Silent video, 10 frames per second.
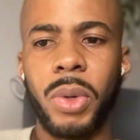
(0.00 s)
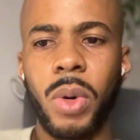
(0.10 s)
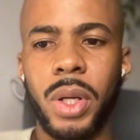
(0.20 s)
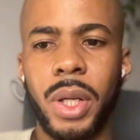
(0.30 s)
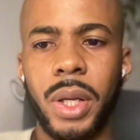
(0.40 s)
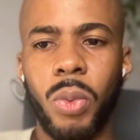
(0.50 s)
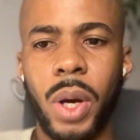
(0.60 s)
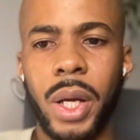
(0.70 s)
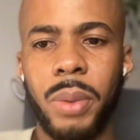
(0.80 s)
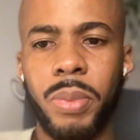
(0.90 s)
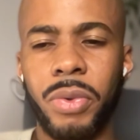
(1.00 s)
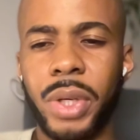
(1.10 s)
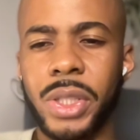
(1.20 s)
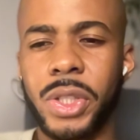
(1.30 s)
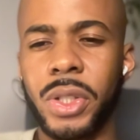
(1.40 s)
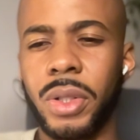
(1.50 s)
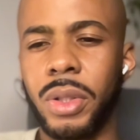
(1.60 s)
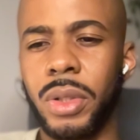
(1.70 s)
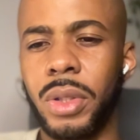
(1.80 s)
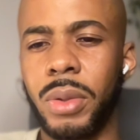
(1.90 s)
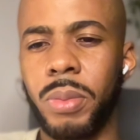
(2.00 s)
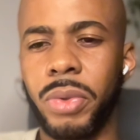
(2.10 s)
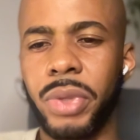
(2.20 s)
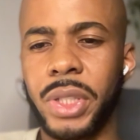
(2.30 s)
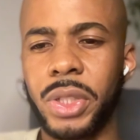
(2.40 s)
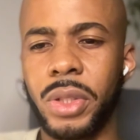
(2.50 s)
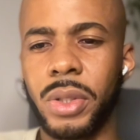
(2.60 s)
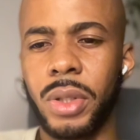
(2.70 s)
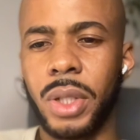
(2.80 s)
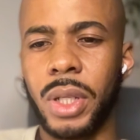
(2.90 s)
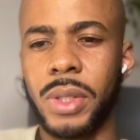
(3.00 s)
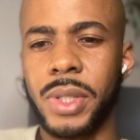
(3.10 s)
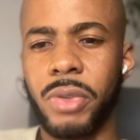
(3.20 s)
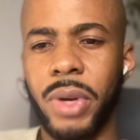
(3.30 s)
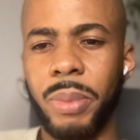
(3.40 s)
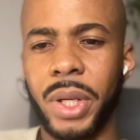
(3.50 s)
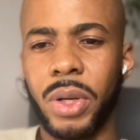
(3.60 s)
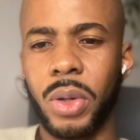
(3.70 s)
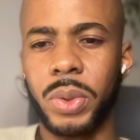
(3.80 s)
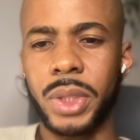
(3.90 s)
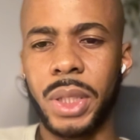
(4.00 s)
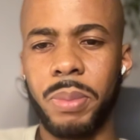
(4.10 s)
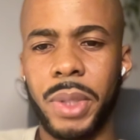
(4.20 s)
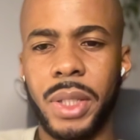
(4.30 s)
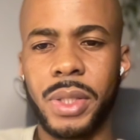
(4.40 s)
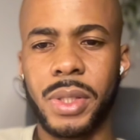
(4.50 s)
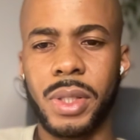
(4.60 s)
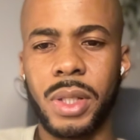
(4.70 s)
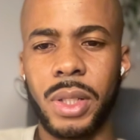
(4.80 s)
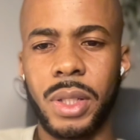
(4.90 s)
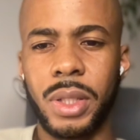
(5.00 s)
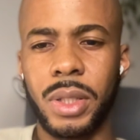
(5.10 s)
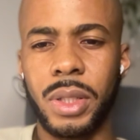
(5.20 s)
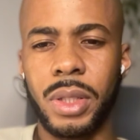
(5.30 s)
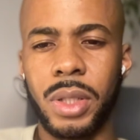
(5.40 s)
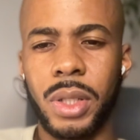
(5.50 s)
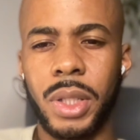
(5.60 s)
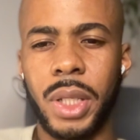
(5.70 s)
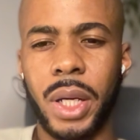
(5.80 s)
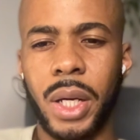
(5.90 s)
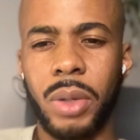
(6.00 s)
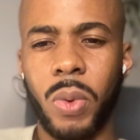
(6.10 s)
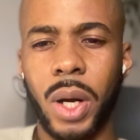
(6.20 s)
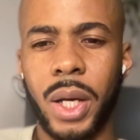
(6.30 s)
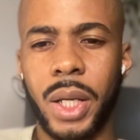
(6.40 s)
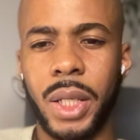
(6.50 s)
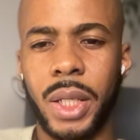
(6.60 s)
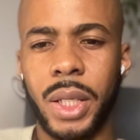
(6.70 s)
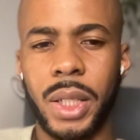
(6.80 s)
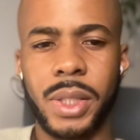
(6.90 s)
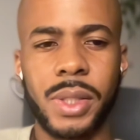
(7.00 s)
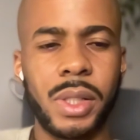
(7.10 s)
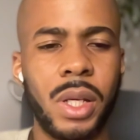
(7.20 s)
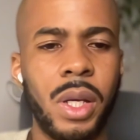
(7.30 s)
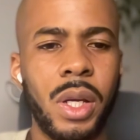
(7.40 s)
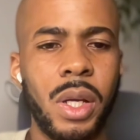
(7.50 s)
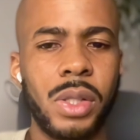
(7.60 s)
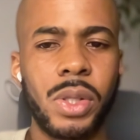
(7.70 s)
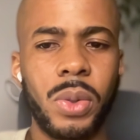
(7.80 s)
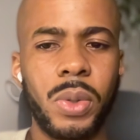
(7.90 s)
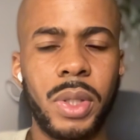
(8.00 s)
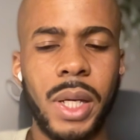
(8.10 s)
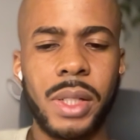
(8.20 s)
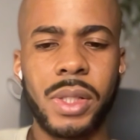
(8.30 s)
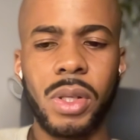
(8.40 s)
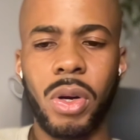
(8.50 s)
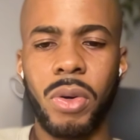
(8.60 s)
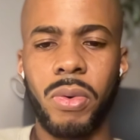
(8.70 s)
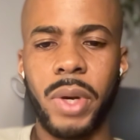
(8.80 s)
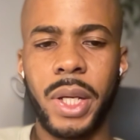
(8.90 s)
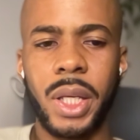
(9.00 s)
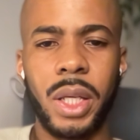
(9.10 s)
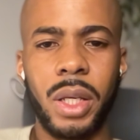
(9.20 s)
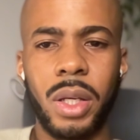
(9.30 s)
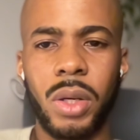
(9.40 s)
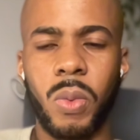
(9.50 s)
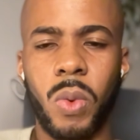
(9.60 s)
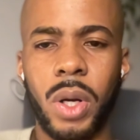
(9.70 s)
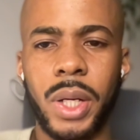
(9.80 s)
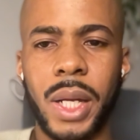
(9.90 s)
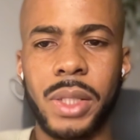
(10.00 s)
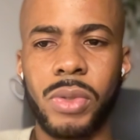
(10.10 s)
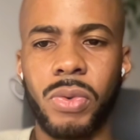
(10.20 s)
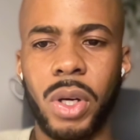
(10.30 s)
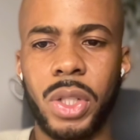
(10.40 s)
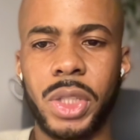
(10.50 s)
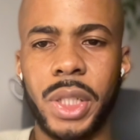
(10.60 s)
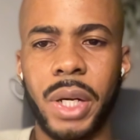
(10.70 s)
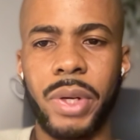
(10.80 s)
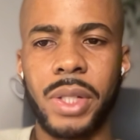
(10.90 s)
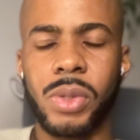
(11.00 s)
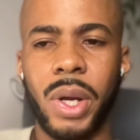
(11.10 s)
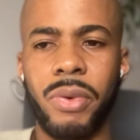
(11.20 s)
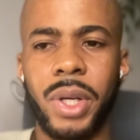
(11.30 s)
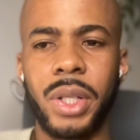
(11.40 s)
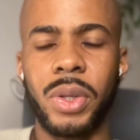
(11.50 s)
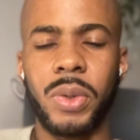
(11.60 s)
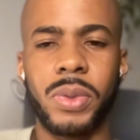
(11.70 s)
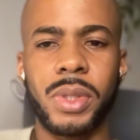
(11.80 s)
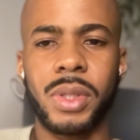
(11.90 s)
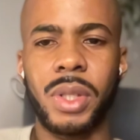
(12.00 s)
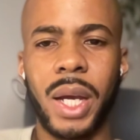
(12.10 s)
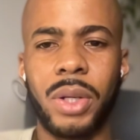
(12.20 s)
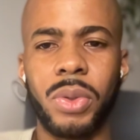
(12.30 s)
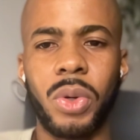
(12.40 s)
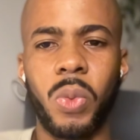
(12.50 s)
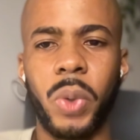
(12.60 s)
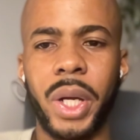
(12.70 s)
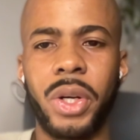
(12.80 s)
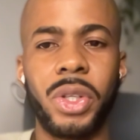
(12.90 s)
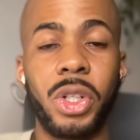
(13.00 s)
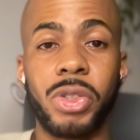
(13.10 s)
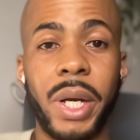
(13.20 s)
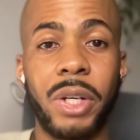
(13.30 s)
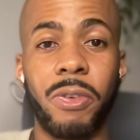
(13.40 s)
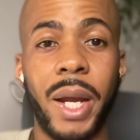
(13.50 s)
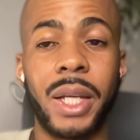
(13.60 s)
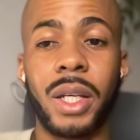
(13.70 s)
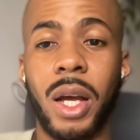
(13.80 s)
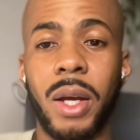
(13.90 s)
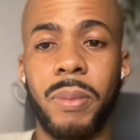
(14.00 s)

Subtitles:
1, why professional ceramic coating beats DIY kits. So that's already one that's rather generic. So I really don't know where you're trying to rank.